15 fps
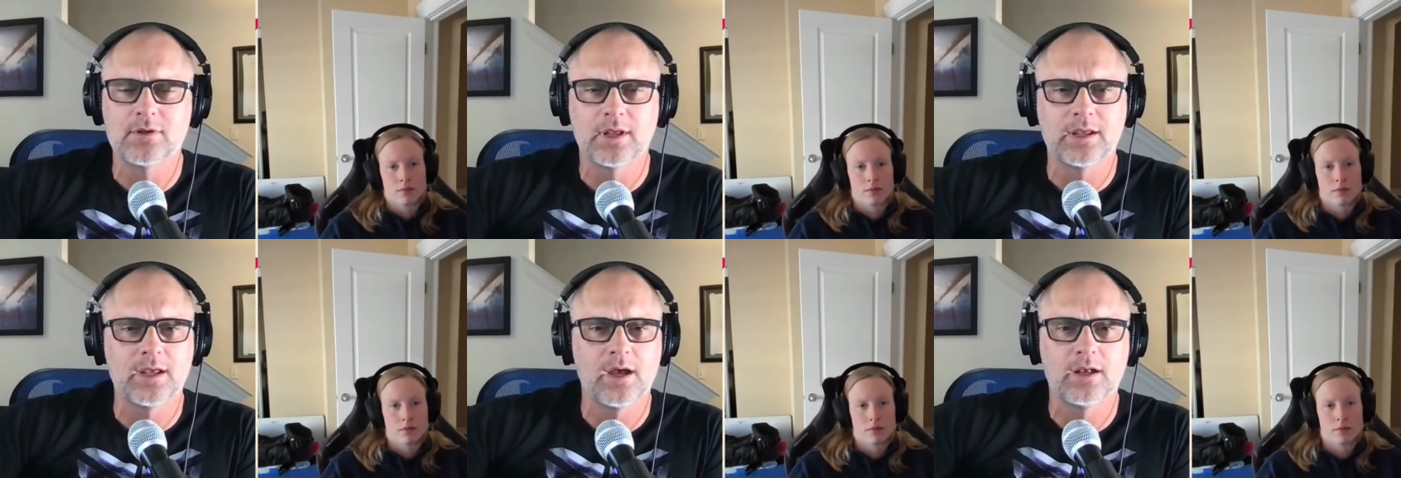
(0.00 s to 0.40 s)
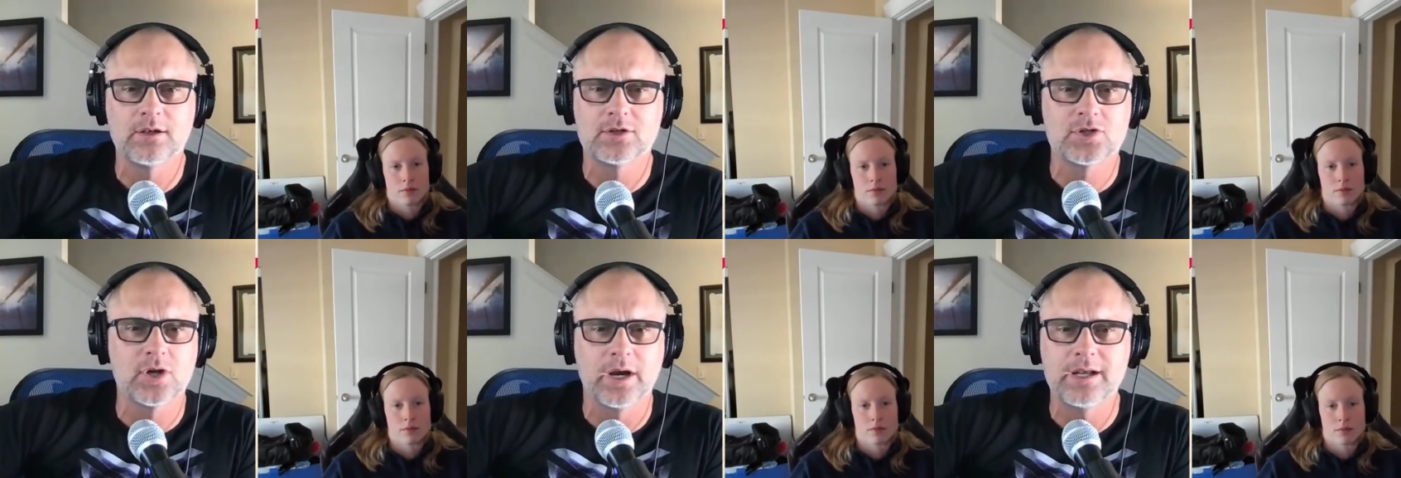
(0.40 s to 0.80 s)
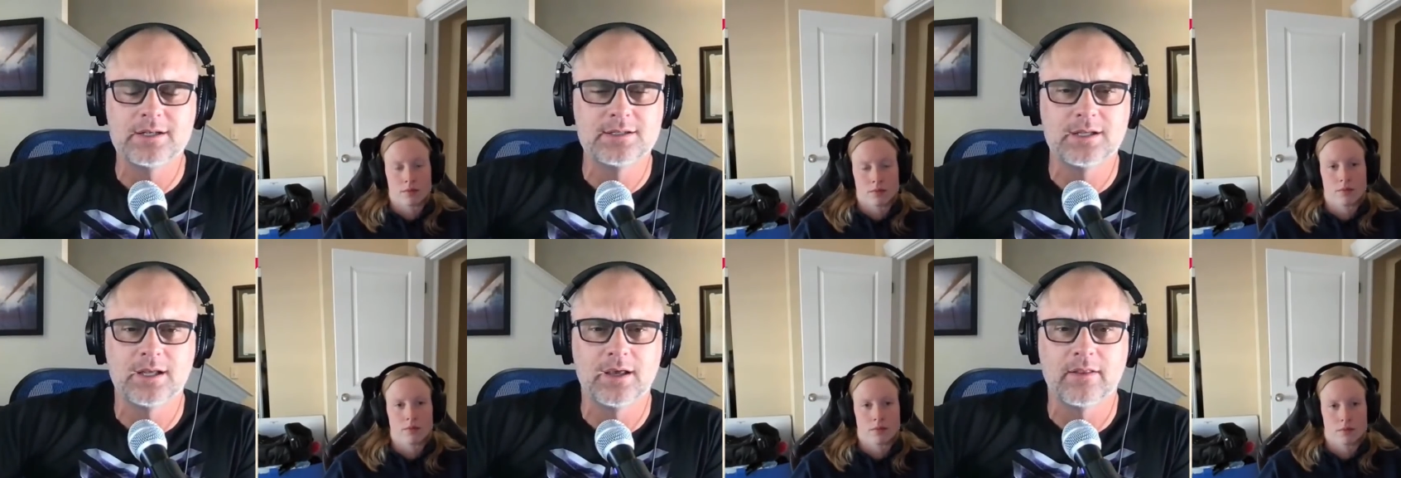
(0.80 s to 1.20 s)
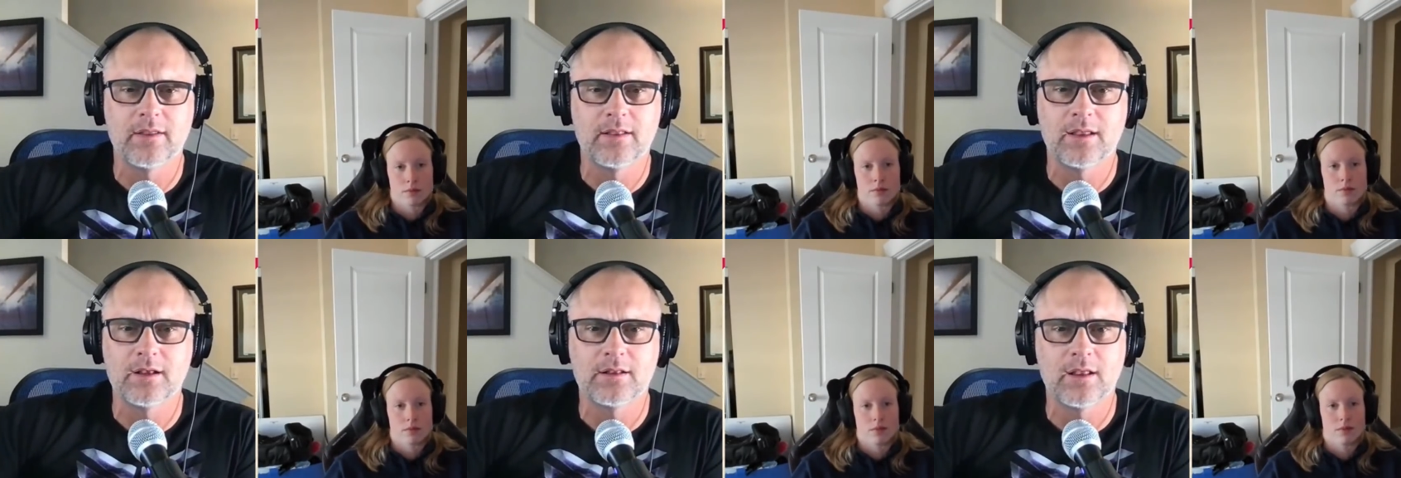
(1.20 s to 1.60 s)
Speaker 1: They can't train together.
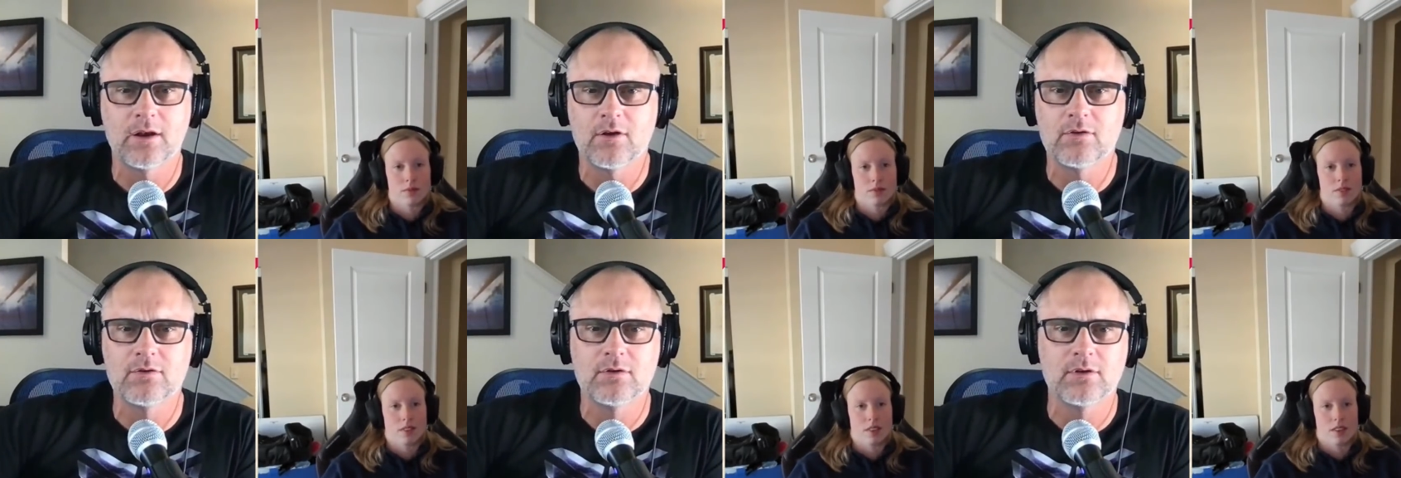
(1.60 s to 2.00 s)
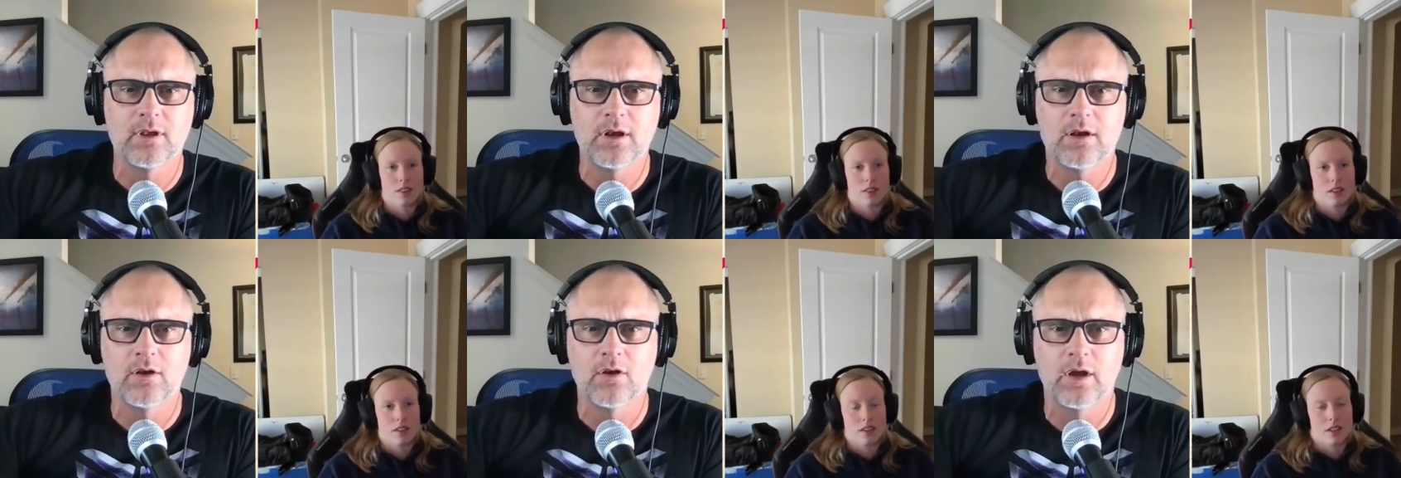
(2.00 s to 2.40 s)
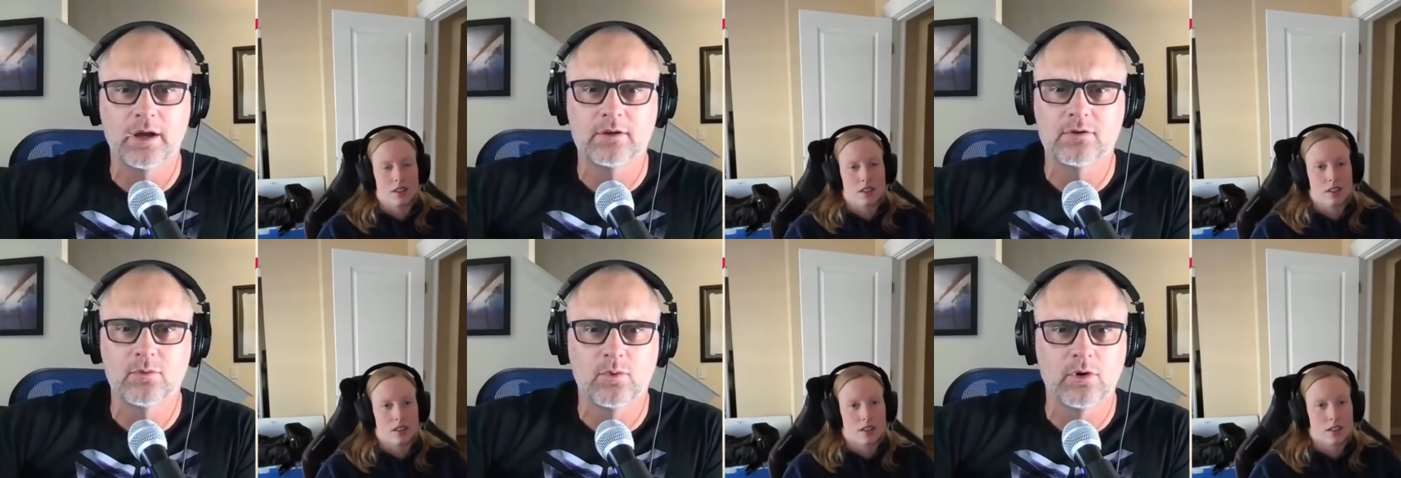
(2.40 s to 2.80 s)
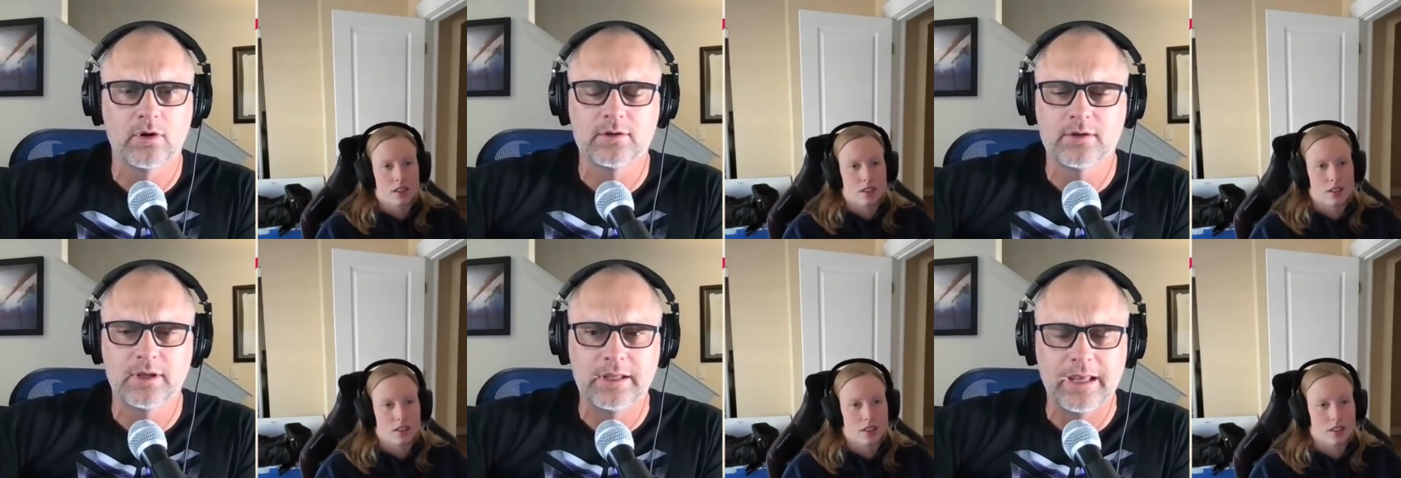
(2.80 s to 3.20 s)
They they don't they don't like to
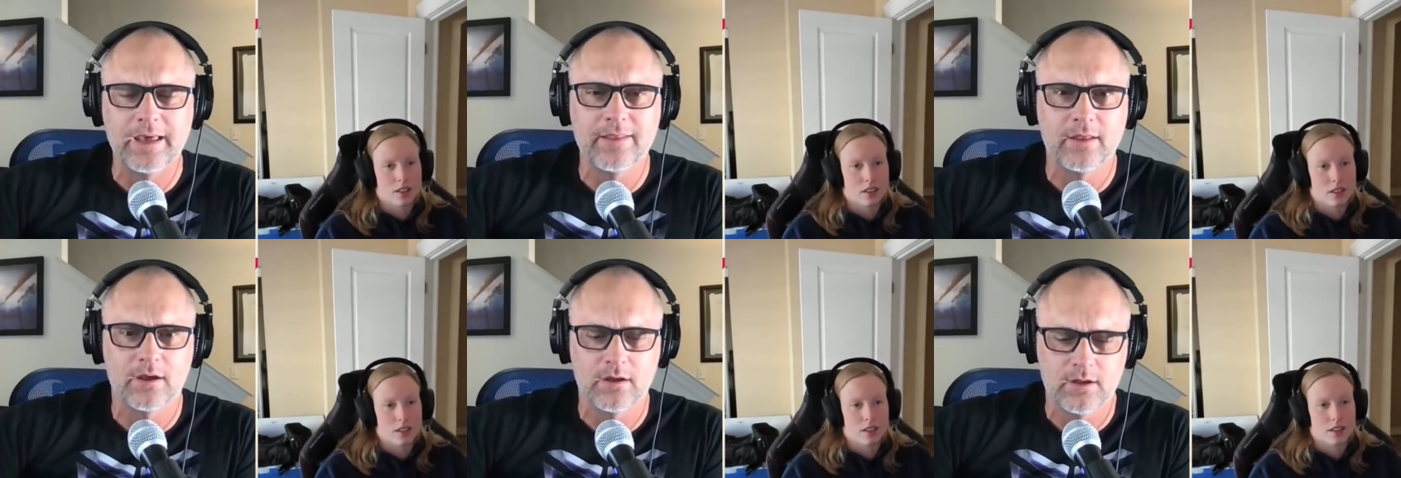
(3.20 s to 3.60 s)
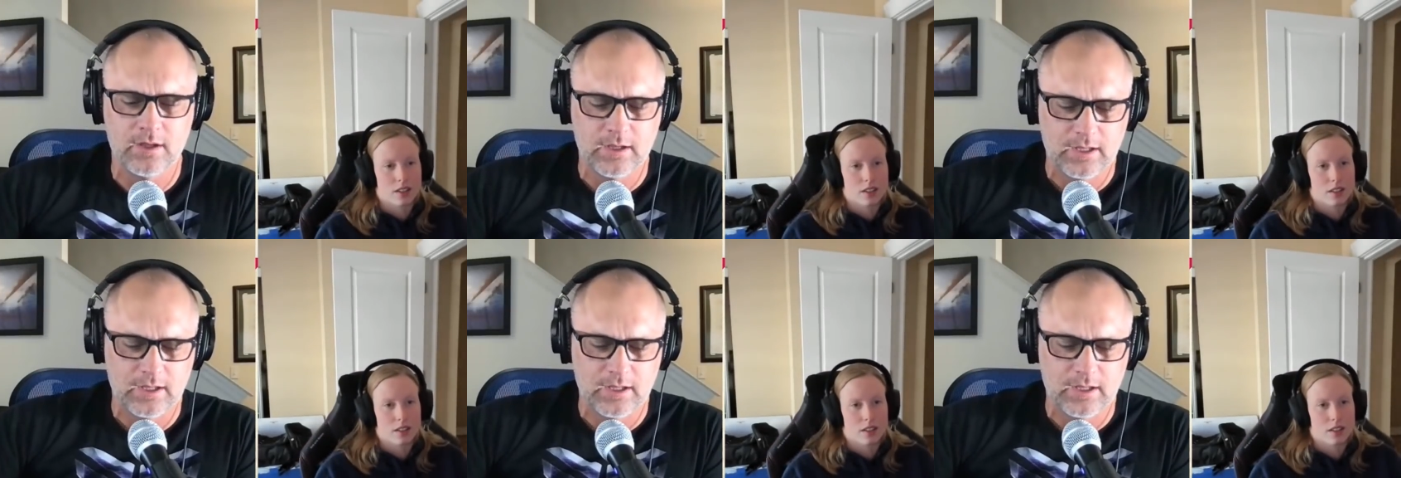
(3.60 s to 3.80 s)
work together.